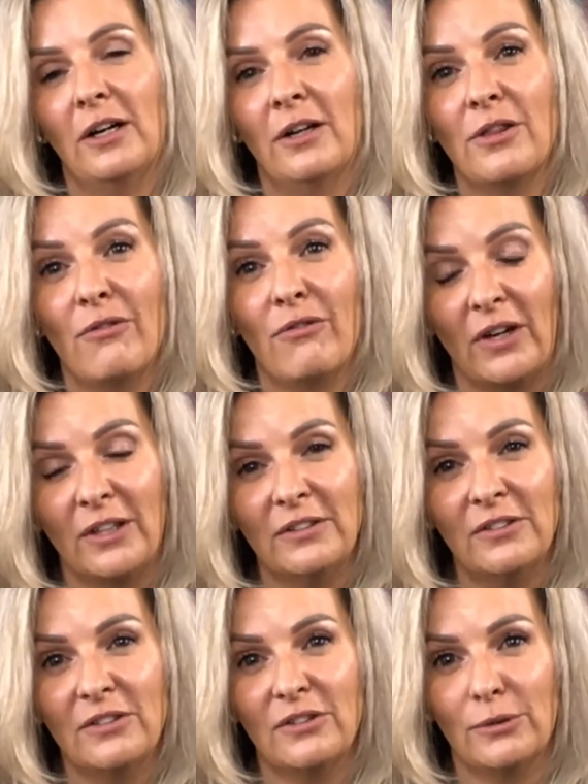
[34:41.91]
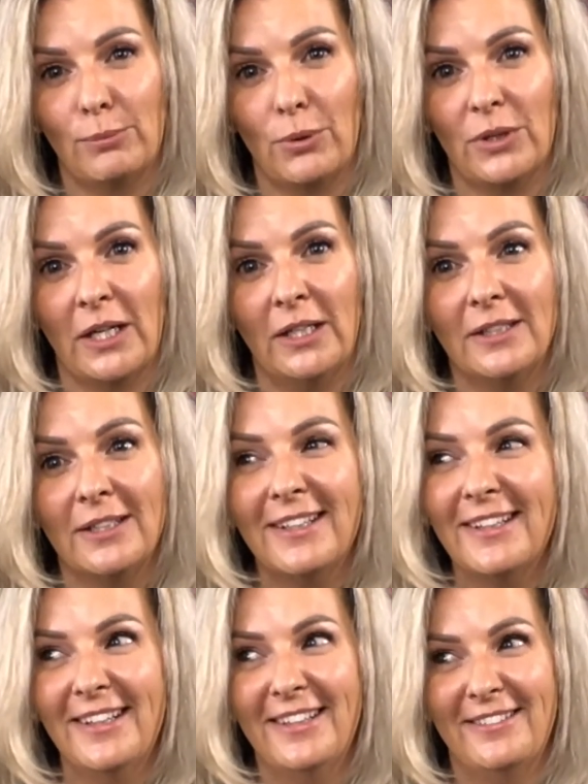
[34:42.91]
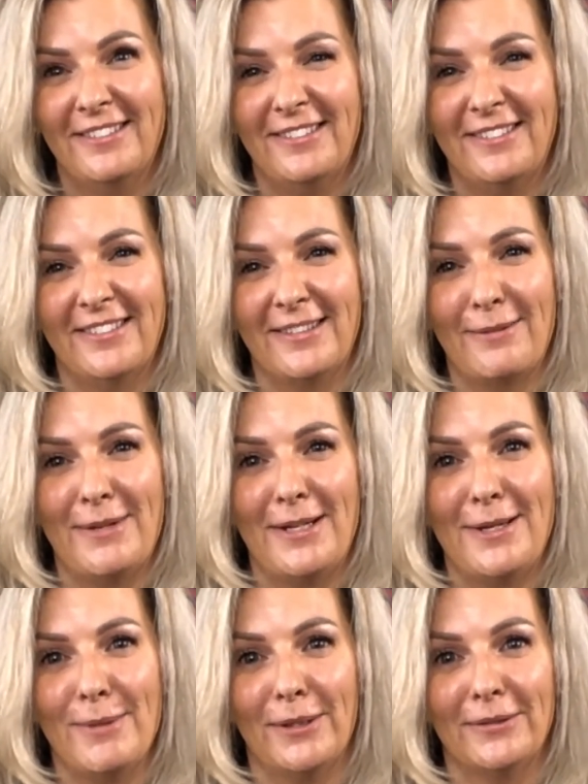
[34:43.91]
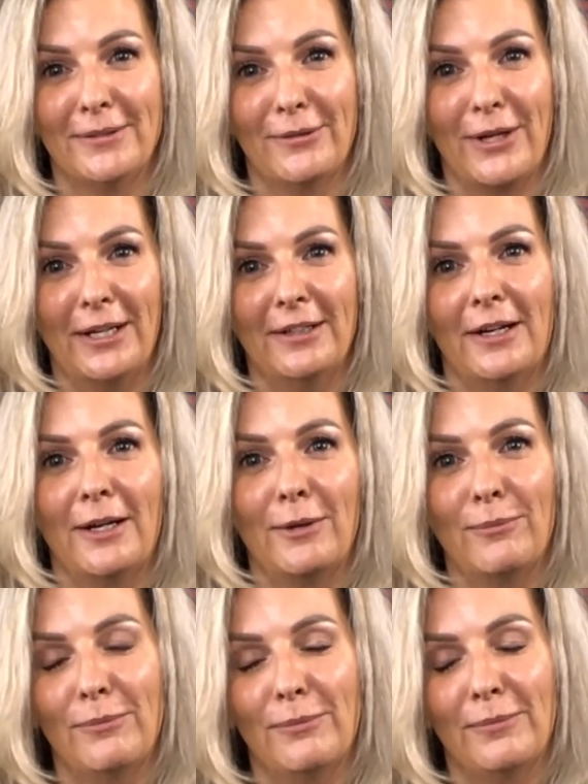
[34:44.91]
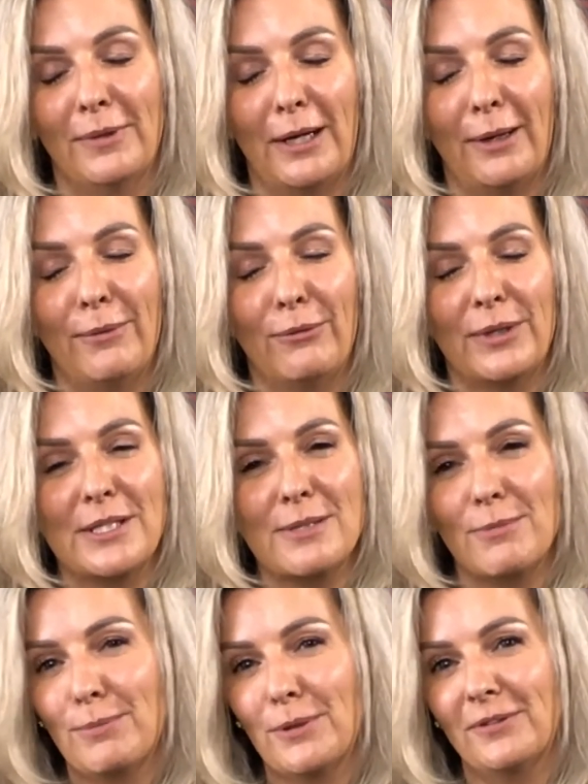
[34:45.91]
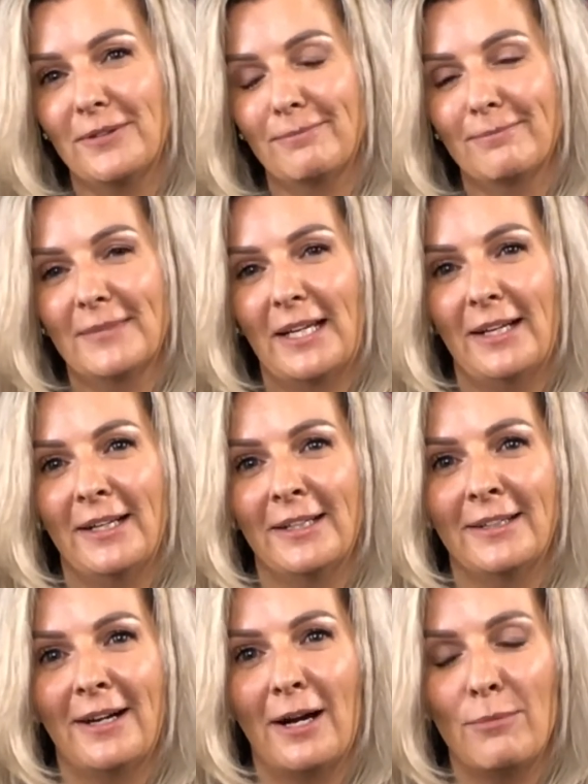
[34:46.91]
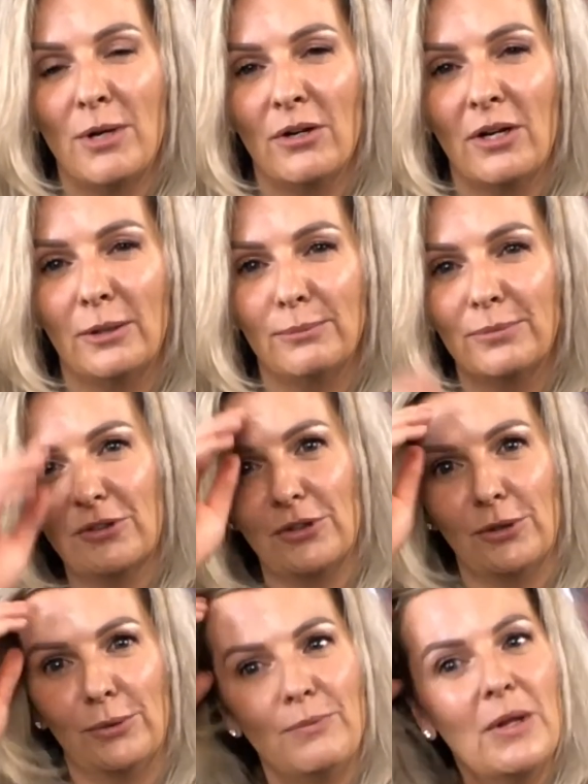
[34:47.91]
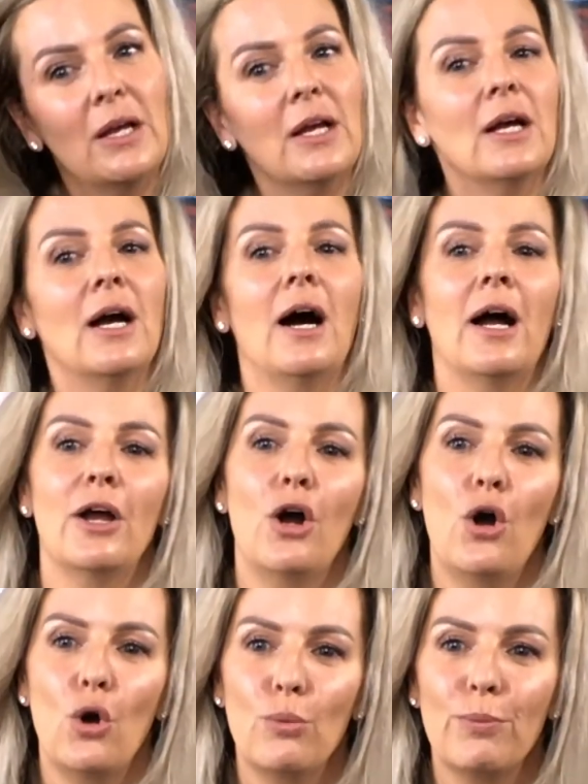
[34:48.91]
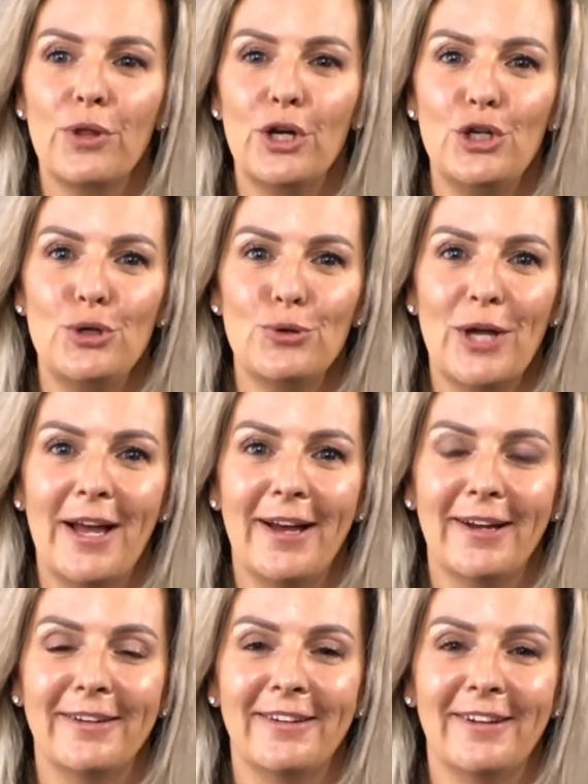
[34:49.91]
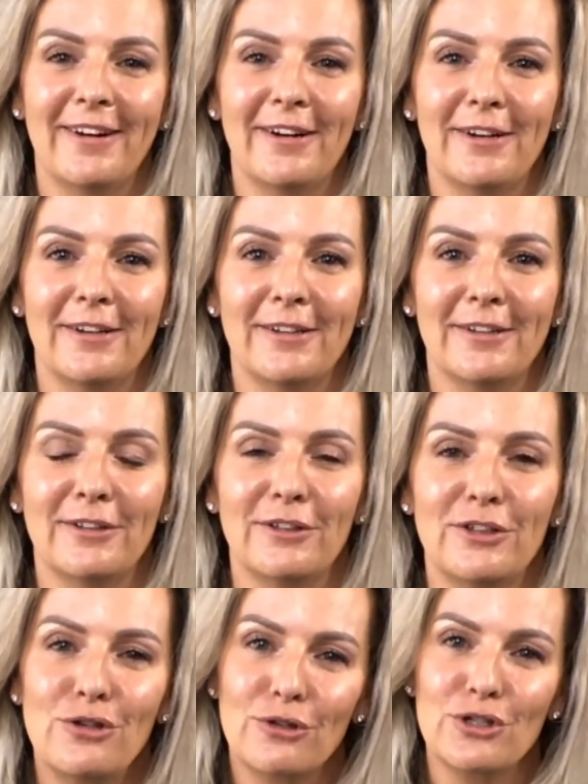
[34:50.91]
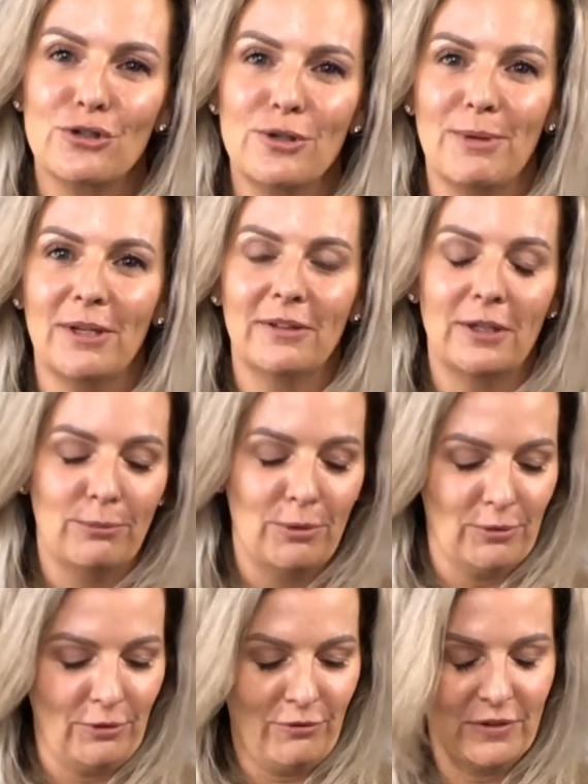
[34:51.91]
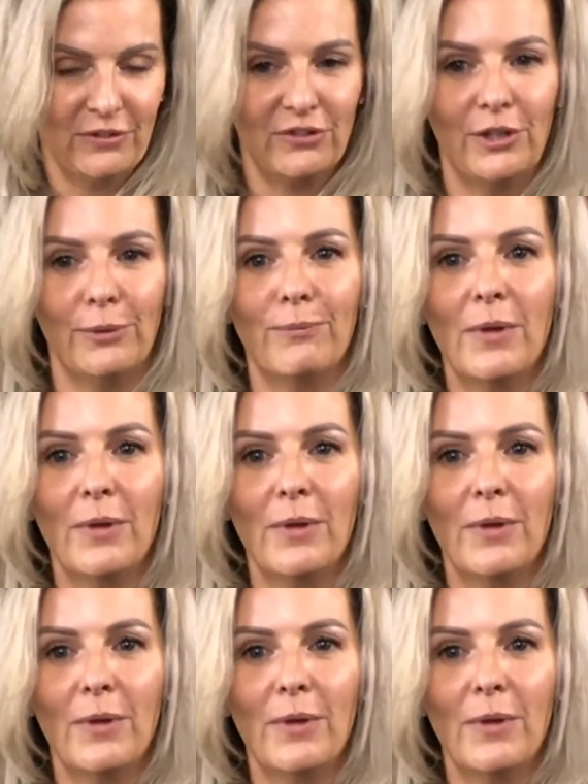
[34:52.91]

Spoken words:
the funds to support that, just send me an email, okay? I'm a reasonable person, and I'm here to help. So I hope that you can join me. It'd be really fun to see you.